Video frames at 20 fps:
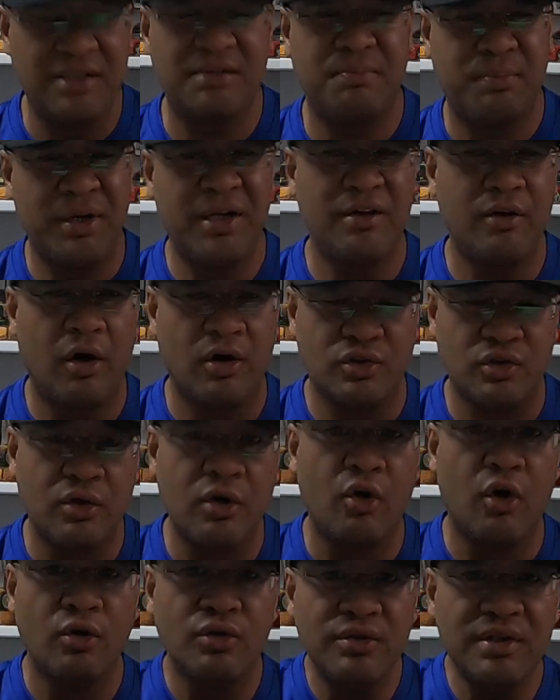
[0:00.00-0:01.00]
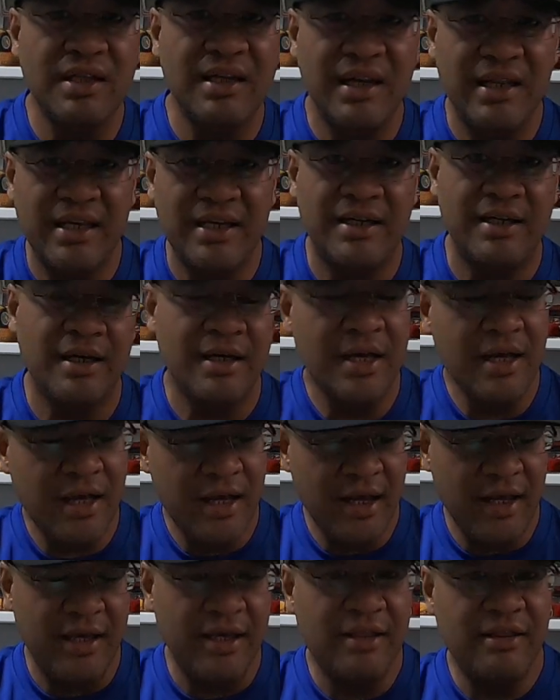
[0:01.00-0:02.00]
It's pretty long. So go to the link
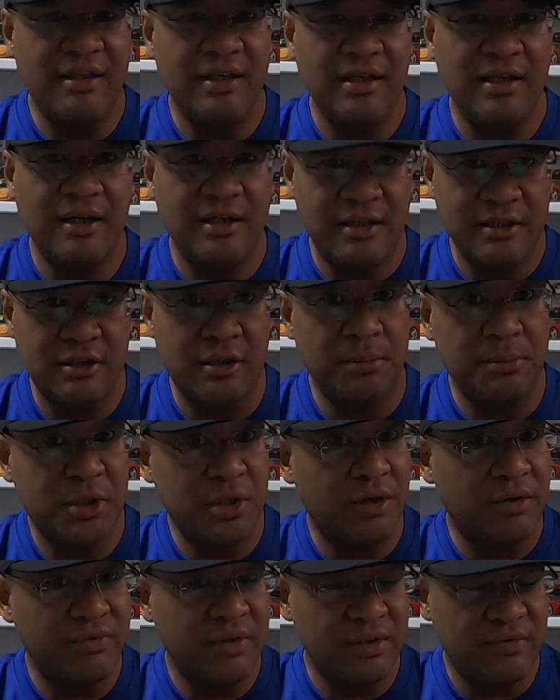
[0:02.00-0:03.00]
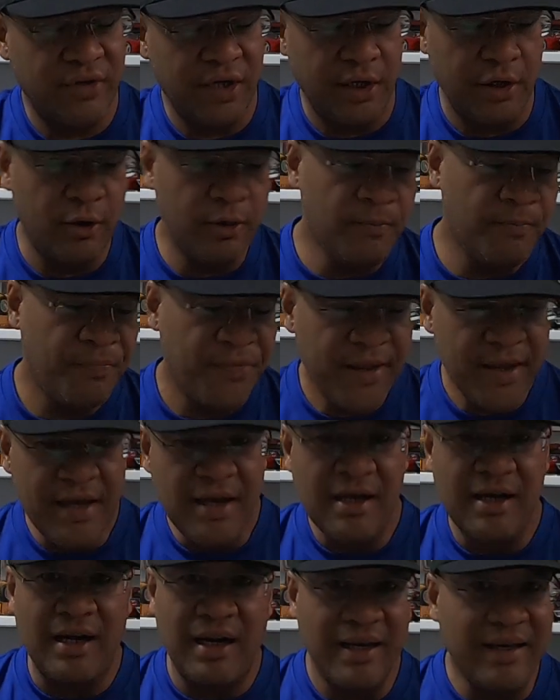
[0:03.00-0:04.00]
in the uh, description of this video,
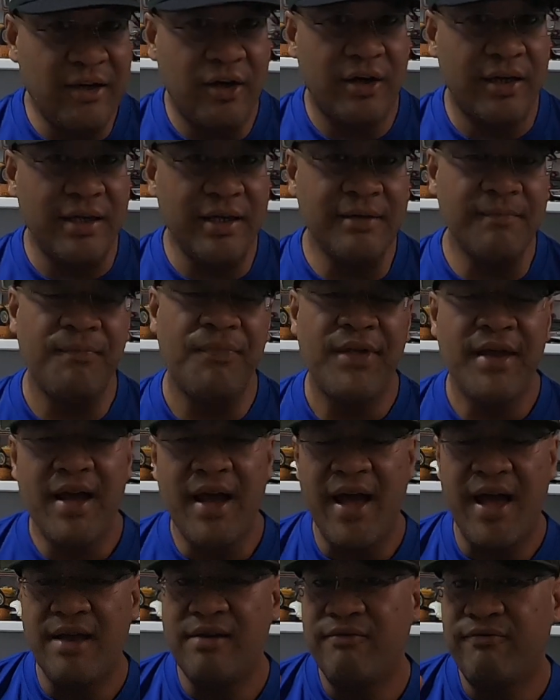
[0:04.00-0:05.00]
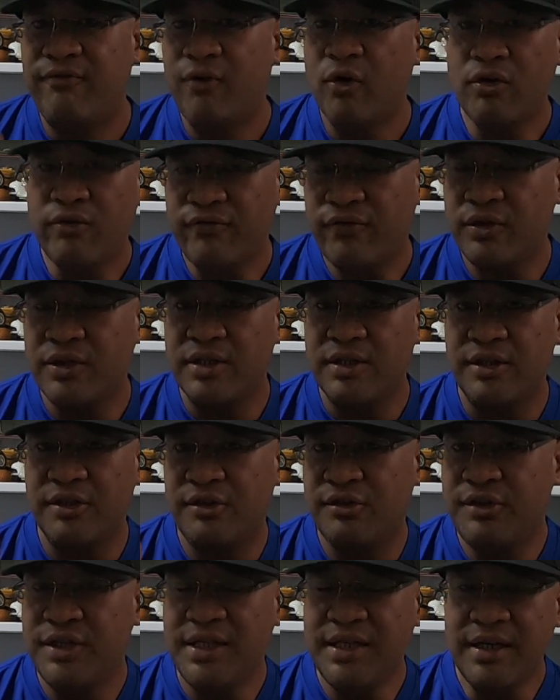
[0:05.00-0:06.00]
click on it, and vote for the
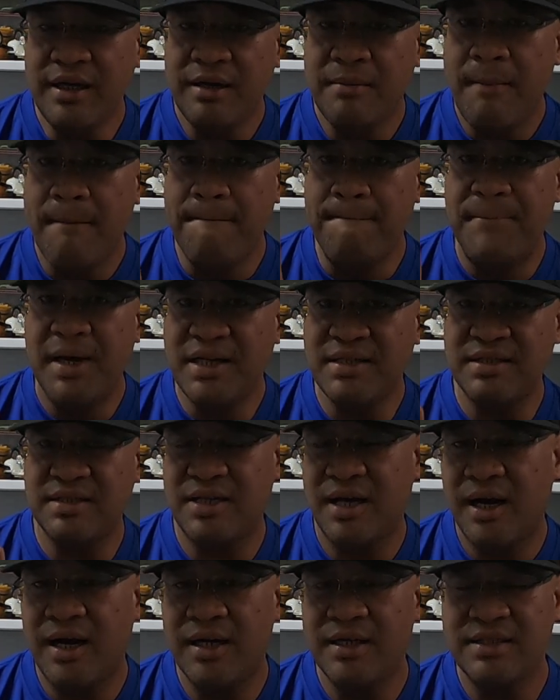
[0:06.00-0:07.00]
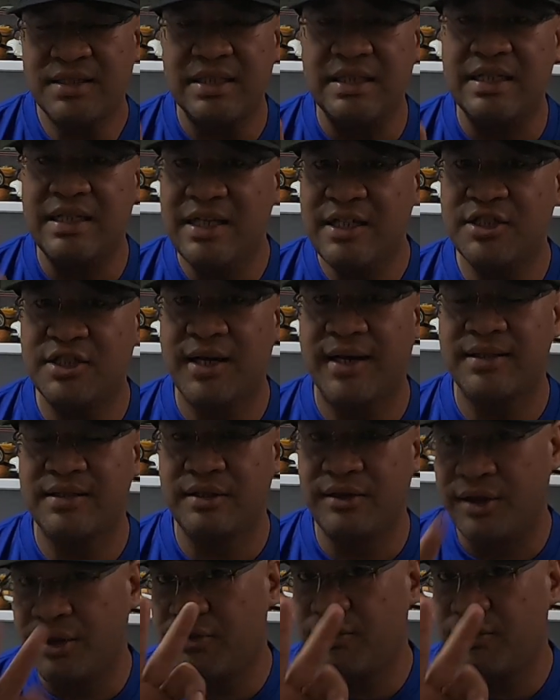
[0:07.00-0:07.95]
three best cars in each category.